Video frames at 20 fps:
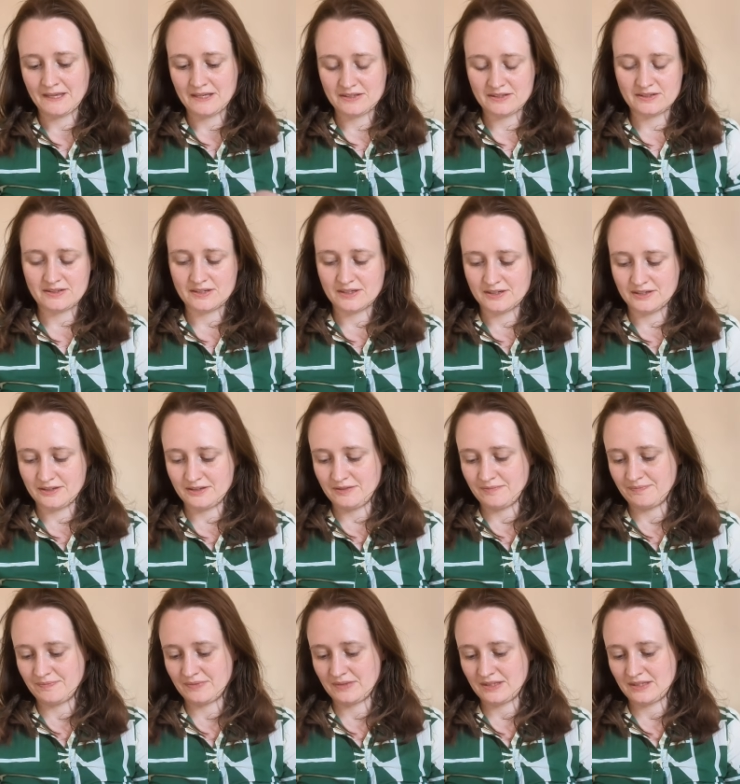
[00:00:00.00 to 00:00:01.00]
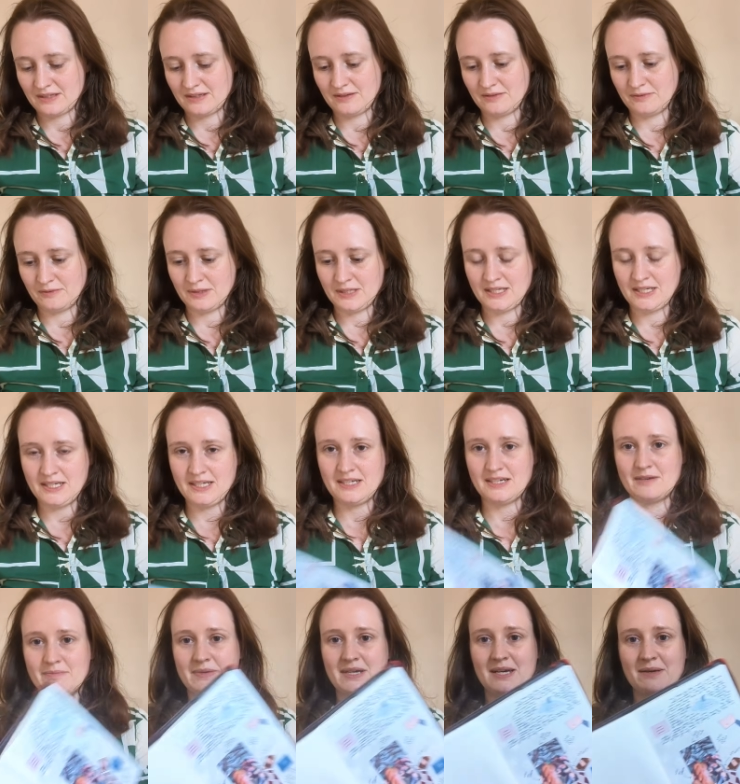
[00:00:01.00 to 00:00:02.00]
So
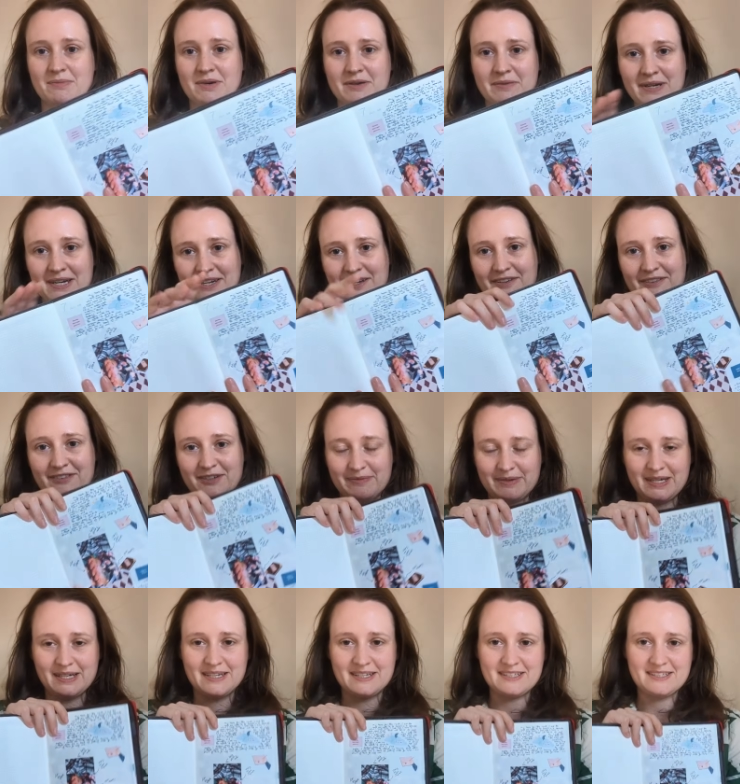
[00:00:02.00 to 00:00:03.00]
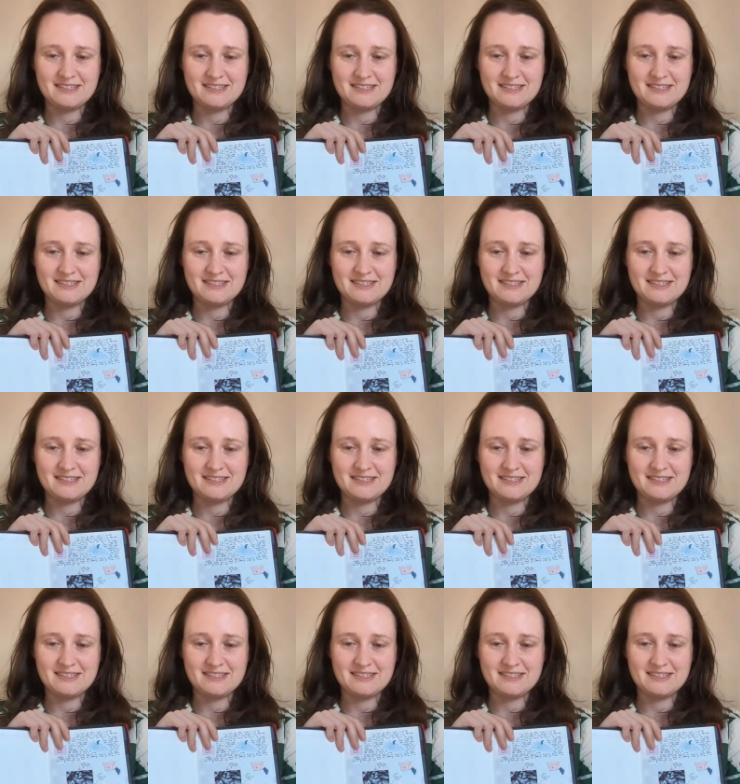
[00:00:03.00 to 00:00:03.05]
I'll make my way from here.